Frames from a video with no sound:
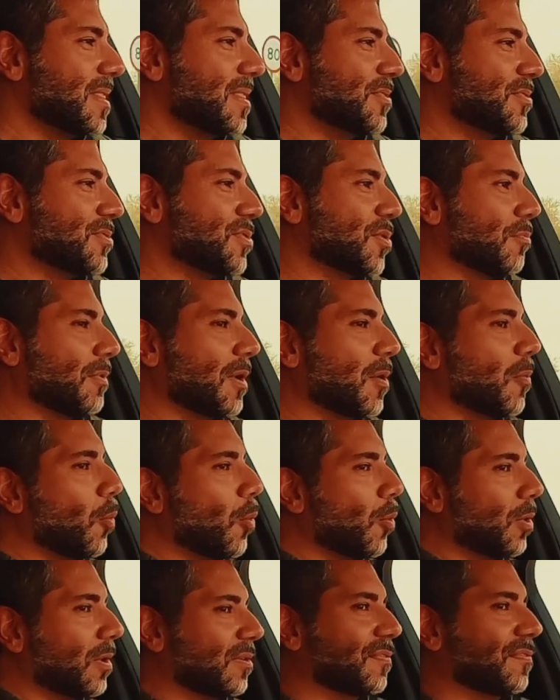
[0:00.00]
there's a
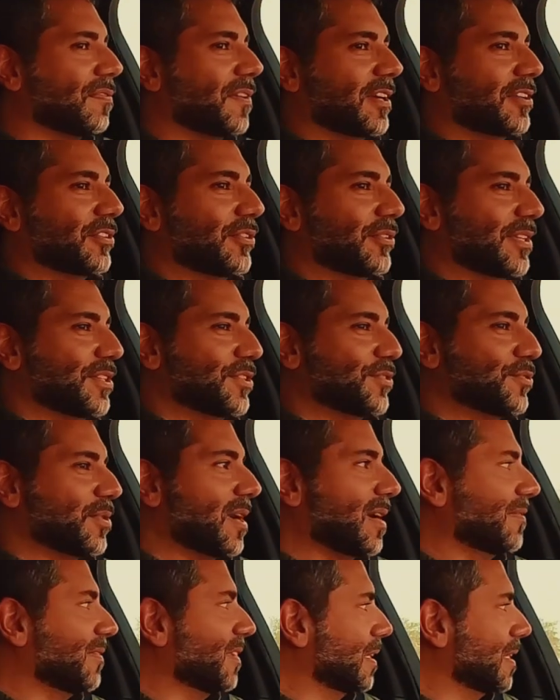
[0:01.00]
reward factor in
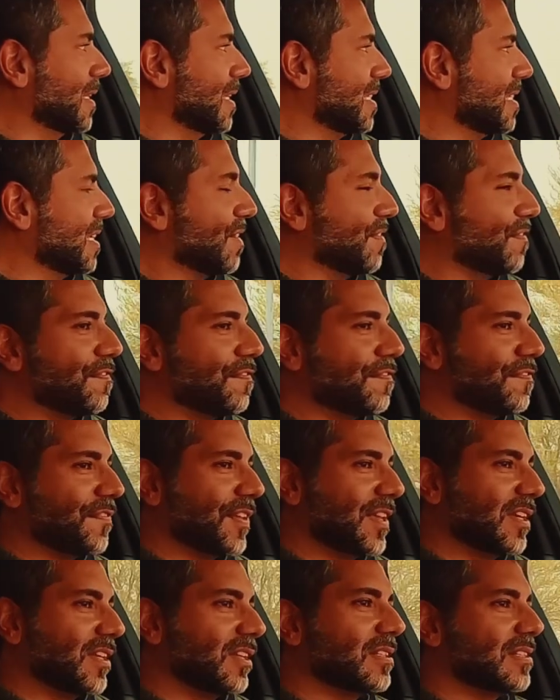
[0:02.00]
driving this. It
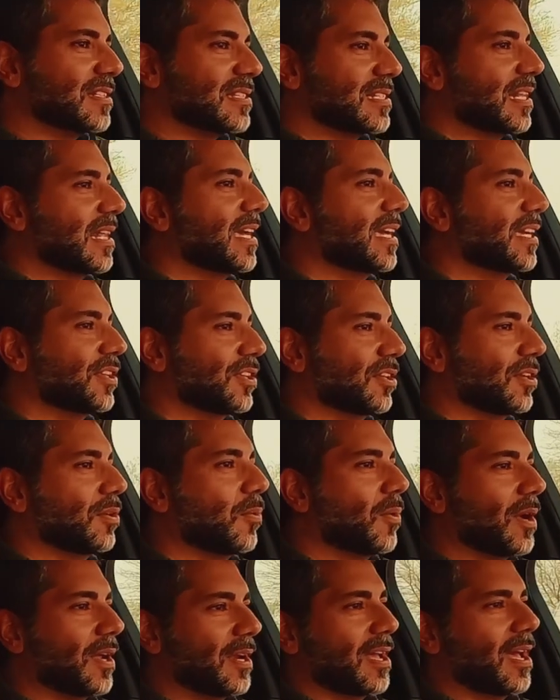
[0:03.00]
feels like, you know
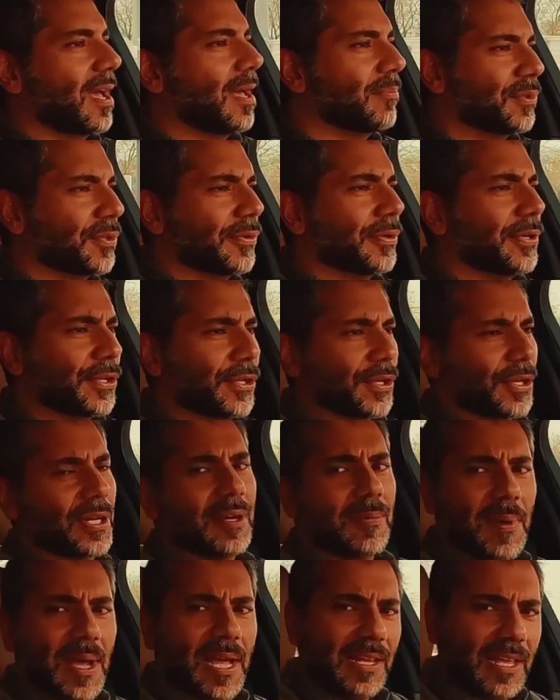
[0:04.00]
what, I'm doing good
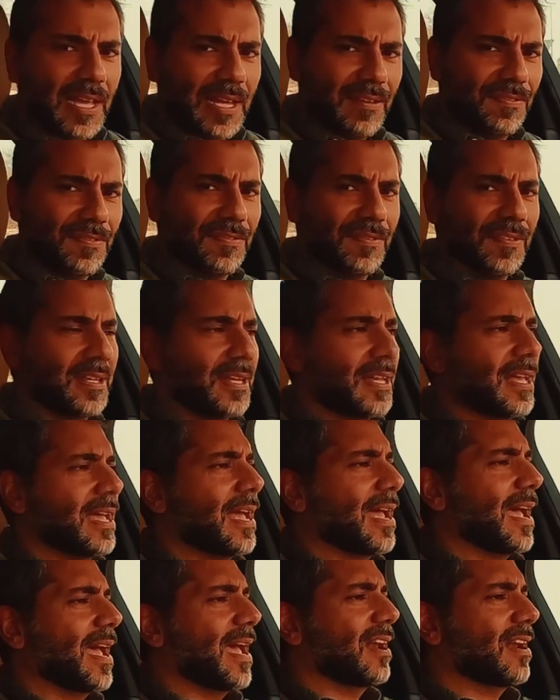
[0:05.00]
in my life
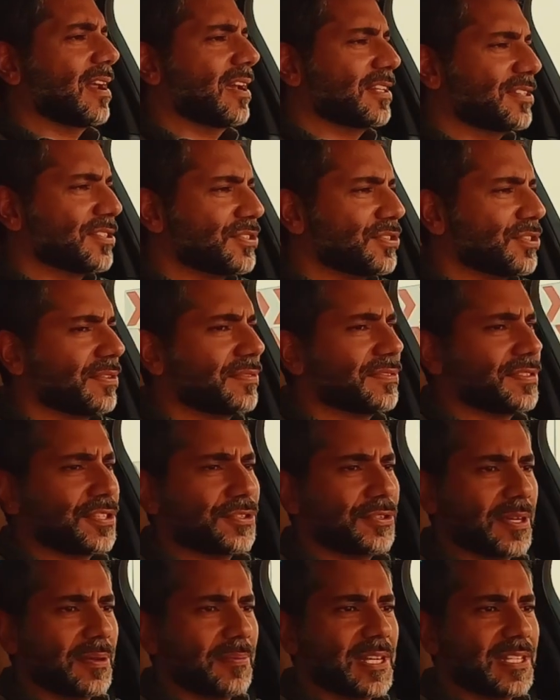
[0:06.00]
and I deserve to
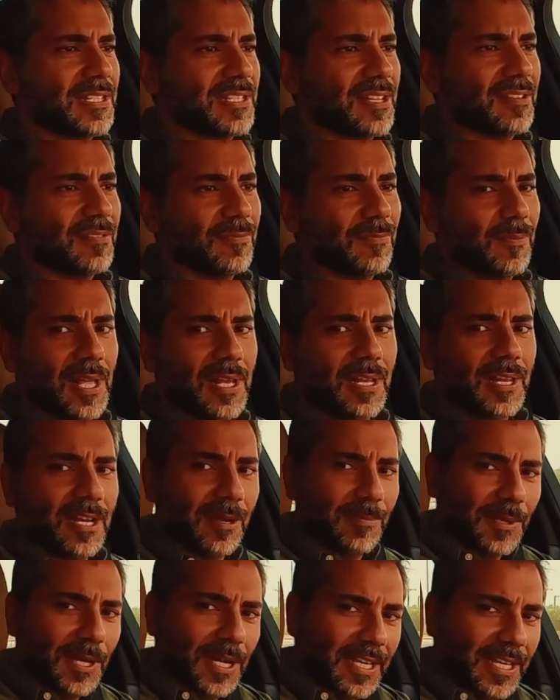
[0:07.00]
treat myself well, and
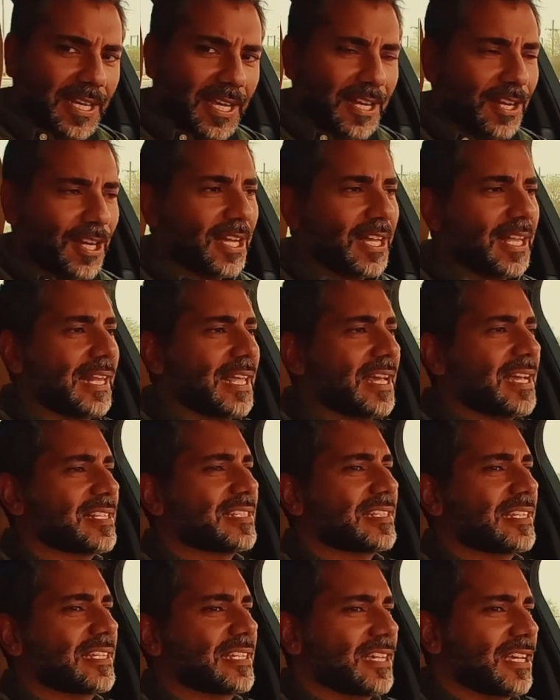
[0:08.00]
I'm going to get a
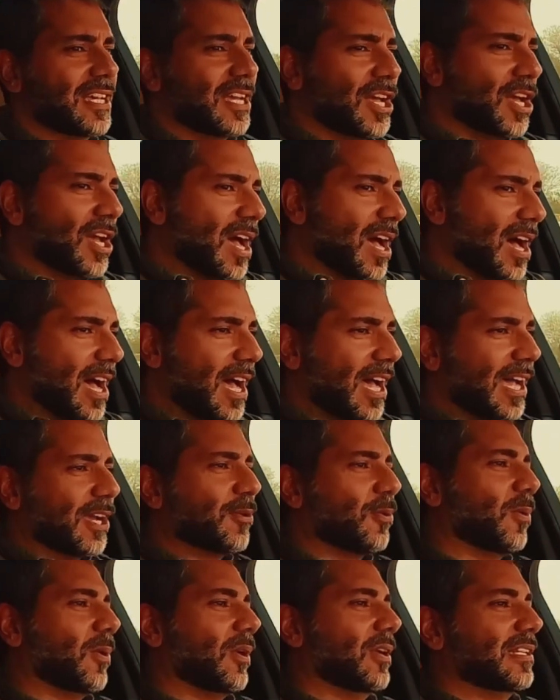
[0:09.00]
classy, high
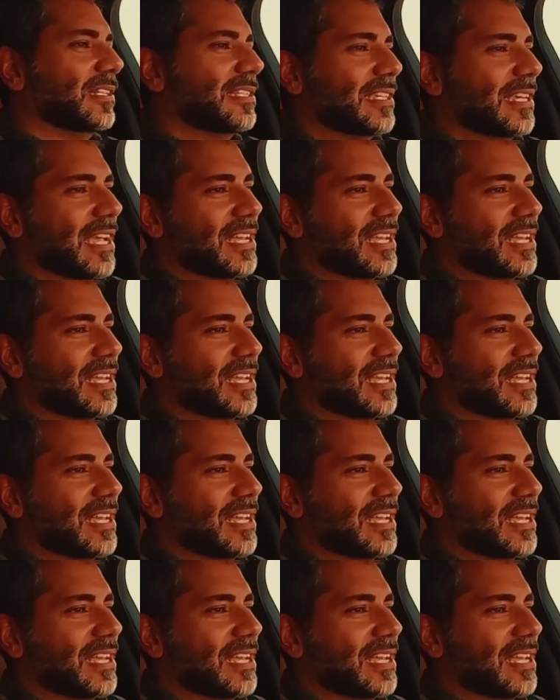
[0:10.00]
quality